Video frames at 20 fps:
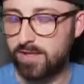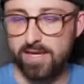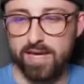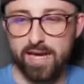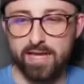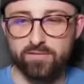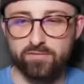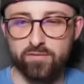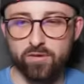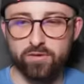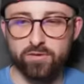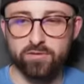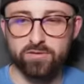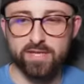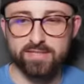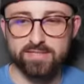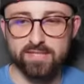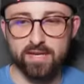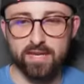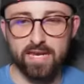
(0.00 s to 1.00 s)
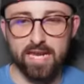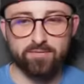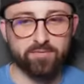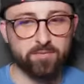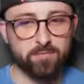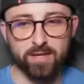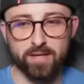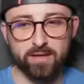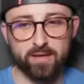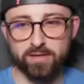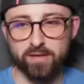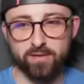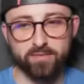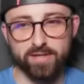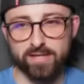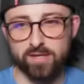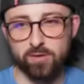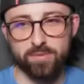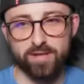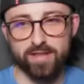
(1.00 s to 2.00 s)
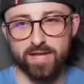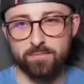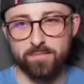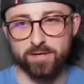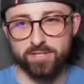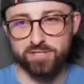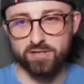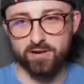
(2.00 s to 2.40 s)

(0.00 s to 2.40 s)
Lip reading: Yeah, they've got Nunez at 11 million. I don't think he'll be that